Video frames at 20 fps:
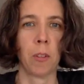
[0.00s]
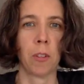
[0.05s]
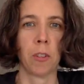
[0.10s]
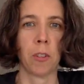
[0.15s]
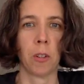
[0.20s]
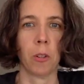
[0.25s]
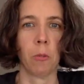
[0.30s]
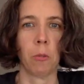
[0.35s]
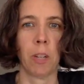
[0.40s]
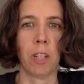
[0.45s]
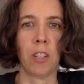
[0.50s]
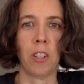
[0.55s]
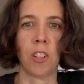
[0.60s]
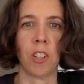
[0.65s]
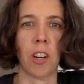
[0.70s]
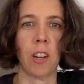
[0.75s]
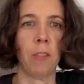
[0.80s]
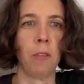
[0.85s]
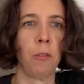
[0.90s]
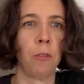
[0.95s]
Zero Waste
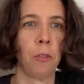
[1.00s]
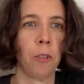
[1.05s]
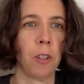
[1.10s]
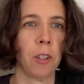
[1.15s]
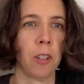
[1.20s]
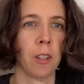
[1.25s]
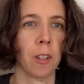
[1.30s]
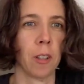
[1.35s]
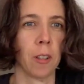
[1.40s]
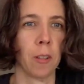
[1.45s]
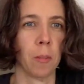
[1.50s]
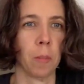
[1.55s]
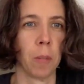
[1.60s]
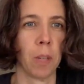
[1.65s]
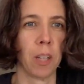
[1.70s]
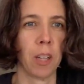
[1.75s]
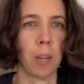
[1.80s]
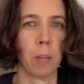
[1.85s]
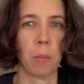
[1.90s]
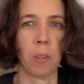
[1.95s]
Chef. My
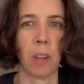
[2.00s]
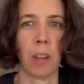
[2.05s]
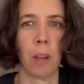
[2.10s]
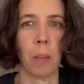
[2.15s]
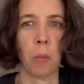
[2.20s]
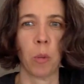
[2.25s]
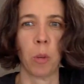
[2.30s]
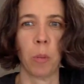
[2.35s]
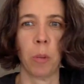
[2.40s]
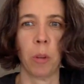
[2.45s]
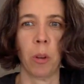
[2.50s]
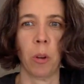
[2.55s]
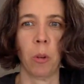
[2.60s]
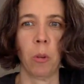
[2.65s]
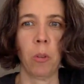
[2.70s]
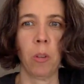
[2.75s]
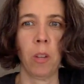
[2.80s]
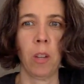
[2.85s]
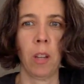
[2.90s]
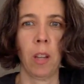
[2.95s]
name's Anne-Marie
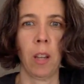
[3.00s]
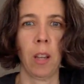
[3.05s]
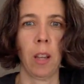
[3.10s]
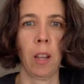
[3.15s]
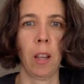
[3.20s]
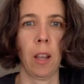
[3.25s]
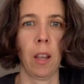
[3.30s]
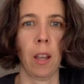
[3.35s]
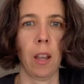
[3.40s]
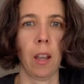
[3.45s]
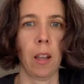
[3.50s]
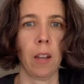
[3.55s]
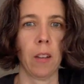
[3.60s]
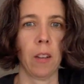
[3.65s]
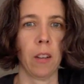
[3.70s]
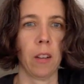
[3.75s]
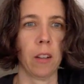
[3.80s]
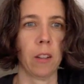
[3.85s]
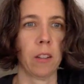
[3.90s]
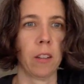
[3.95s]
Bonneau, and
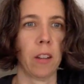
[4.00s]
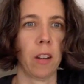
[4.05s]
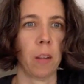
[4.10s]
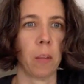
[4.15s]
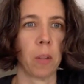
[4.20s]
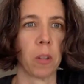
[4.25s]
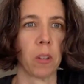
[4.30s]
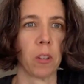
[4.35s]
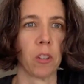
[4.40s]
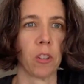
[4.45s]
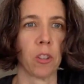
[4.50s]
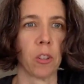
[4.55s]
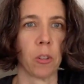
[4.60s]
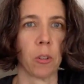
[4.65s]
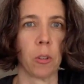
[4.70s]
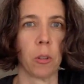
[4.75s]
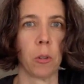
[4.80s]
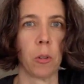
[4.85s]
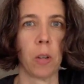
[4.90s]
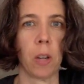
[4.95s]
today I'm going to show
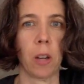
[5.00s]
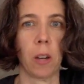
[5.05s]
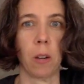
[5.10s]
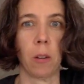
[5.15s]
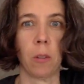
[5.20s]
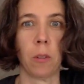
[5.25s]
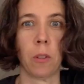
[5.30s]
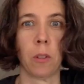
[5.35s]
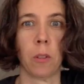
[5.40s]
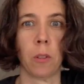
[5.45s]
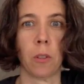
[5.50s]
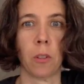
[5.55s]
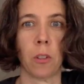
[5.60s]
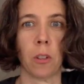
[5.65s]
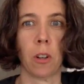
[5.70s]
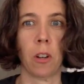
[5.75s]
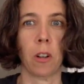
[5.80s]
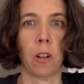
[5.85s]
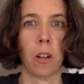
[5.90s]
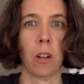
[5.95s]
you how to
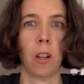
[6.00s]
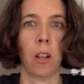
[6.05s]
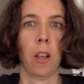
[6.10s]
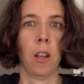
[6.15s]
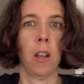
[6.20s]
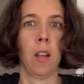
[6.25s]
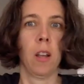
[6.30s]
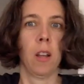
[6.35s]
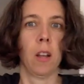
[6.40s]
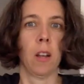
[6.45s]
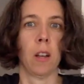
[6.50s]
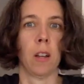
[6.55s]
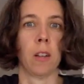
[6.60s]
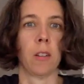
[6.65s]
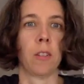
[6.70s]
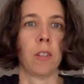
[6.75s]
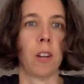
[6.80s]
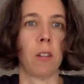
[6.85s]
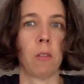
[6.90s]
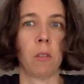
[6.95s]
start a
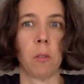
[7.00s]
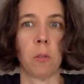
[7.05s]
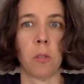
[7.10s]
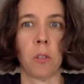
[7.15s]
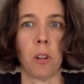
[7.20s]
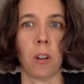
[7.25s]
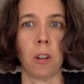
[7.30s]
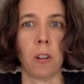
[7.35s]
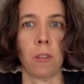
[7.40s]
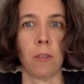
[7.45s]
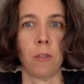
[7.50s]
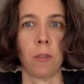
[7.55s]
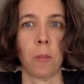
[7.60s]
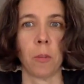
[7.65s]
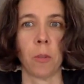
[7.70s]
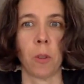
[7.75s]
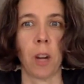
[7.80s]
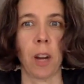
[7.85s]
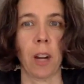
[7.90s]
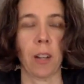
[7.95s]
sourdough starter from
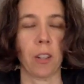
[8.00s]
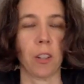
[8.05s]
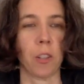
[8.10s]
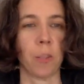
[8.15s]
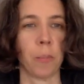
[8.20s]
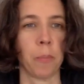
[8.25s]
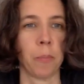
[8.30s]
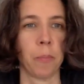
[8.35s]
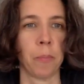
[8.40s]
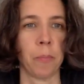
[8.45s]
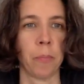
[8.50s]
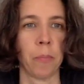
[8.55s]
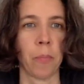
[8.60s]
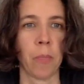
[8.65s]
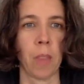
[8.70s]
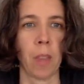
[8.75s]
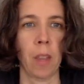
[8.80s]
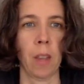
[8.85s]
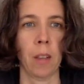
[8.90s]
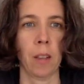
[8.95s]
scratch.
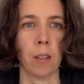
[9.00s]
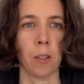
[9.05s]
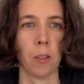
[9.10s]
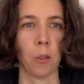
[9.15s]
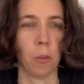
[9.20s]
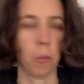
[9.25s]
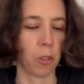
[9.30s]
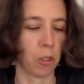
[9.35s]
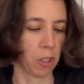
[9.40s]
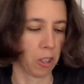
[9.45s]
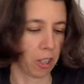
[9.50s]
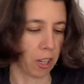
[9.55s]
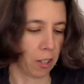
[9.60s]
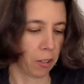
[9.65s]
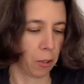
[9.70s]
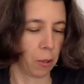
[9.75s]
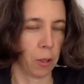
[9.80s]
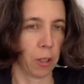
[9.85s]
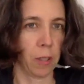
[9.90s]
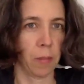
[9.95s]
So I'm just going to get
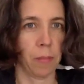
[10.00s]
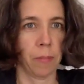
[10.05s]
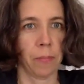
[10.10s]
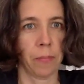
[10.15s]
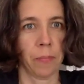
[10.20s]
to it.